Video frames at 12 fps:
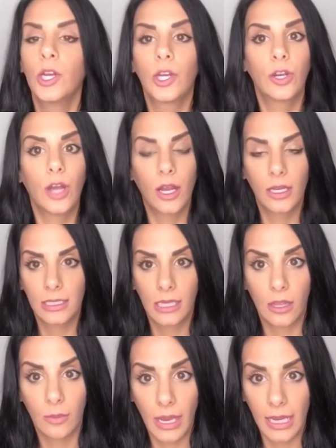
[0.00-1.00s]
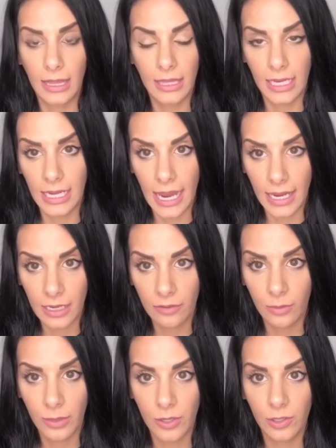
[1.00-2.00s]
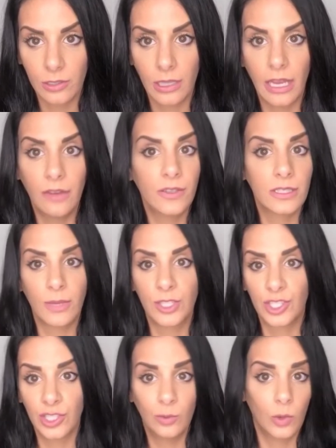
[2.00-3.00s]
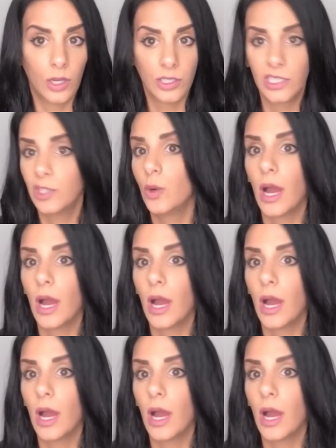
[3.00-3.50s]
You're not going to tell them anything negative about your life, as much as you want to.